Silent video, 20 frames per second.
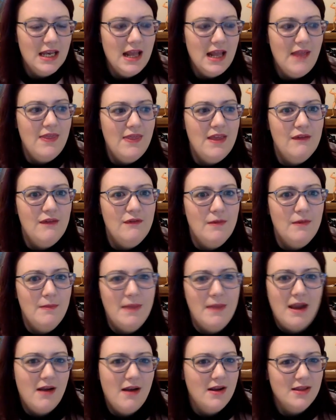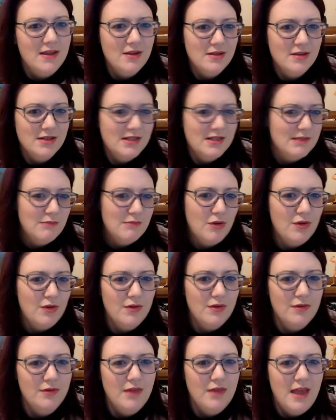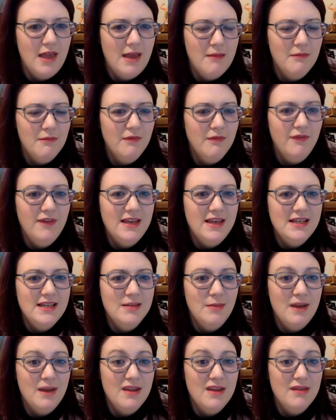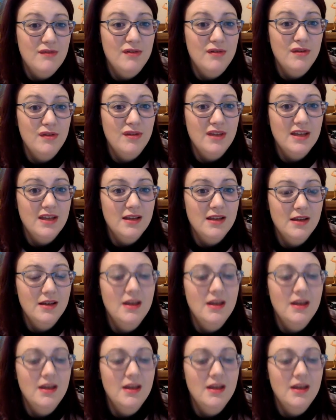and then from there there's a small fee to buy the full thing.